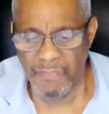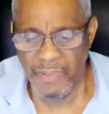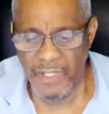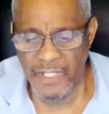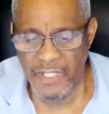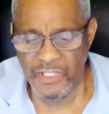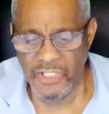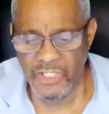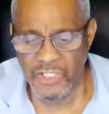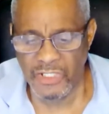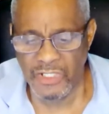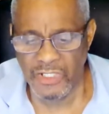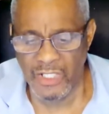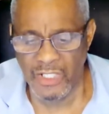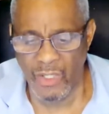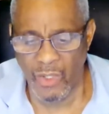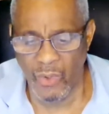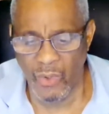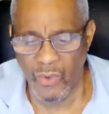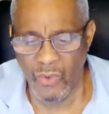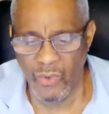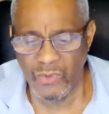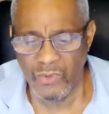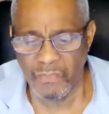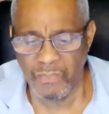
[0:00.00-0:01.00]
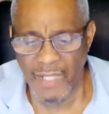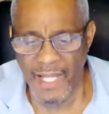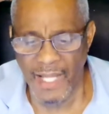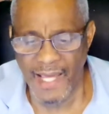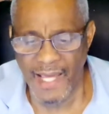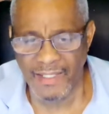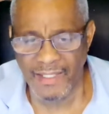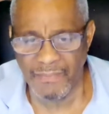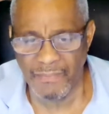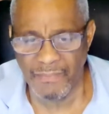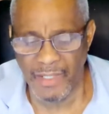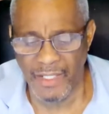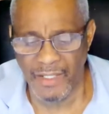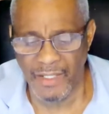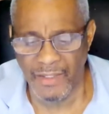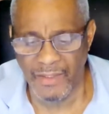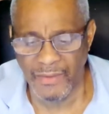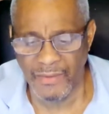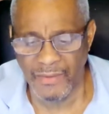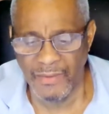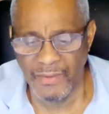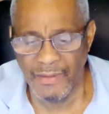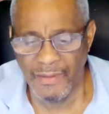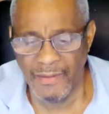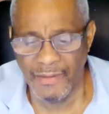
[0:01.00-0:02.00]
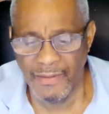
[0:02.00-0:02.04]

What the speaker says: pitch the old black male